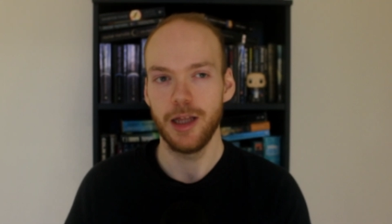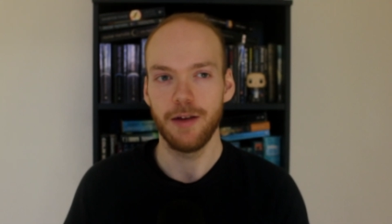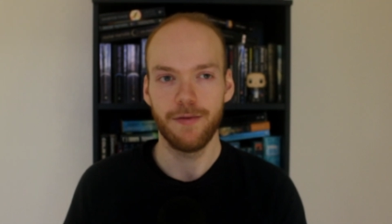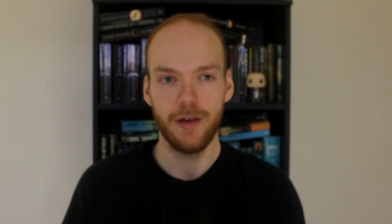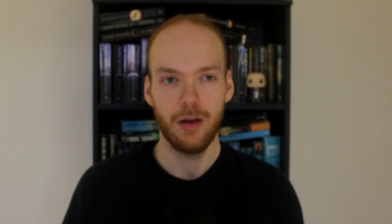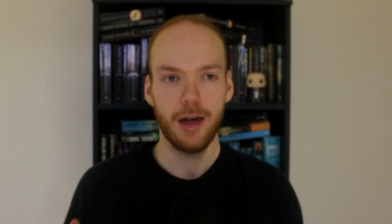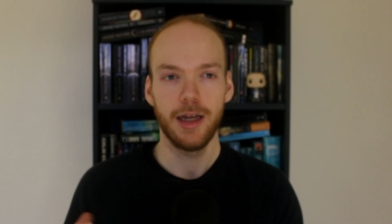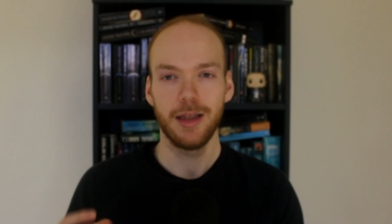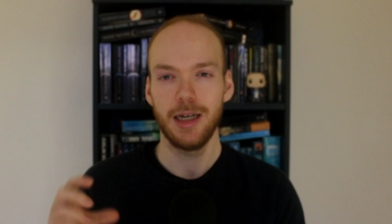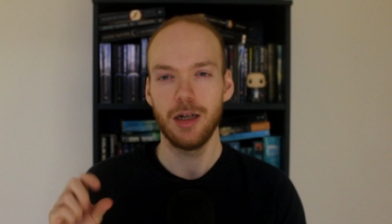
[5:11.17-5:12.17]
They feel
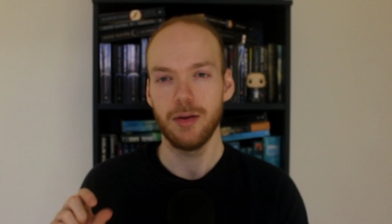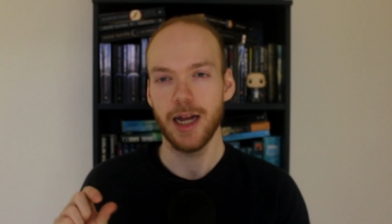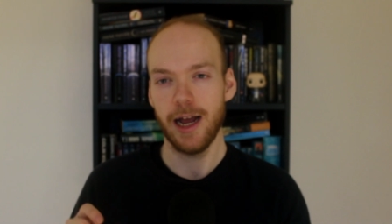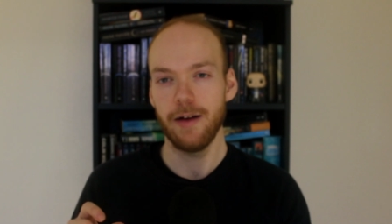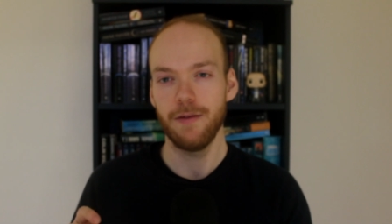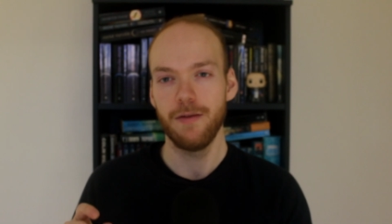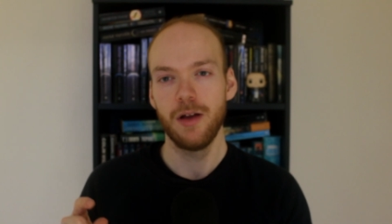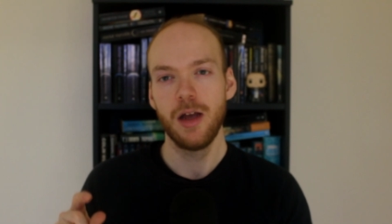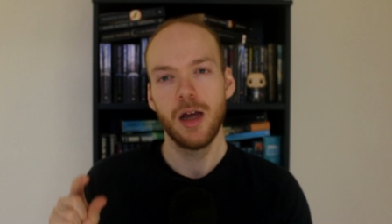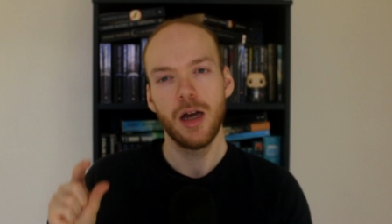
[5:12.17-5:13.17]
like they don't have
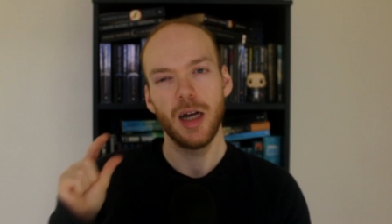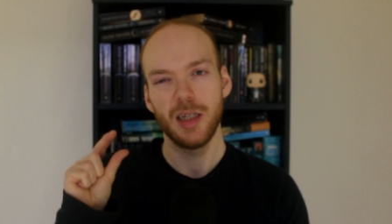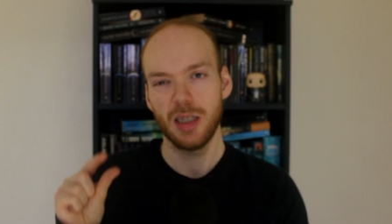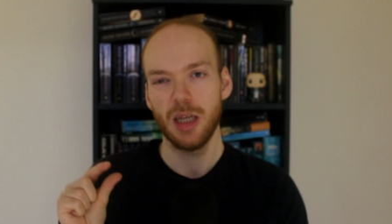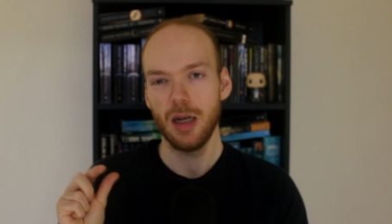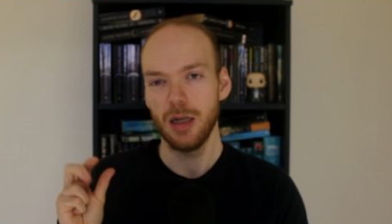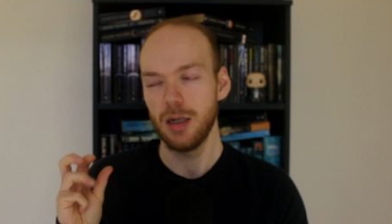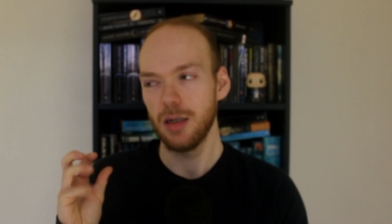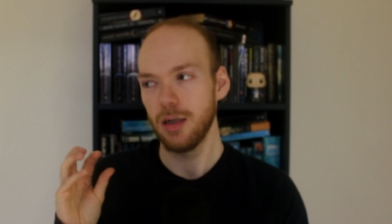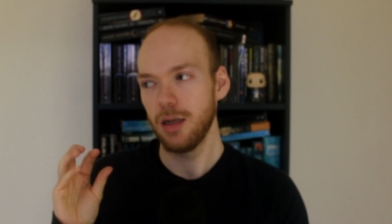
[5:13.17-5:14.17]
a
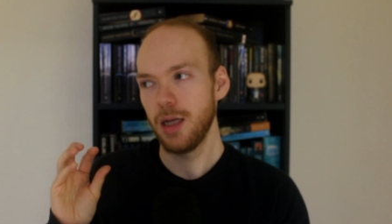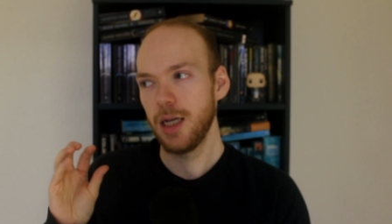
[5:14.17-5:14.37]
certain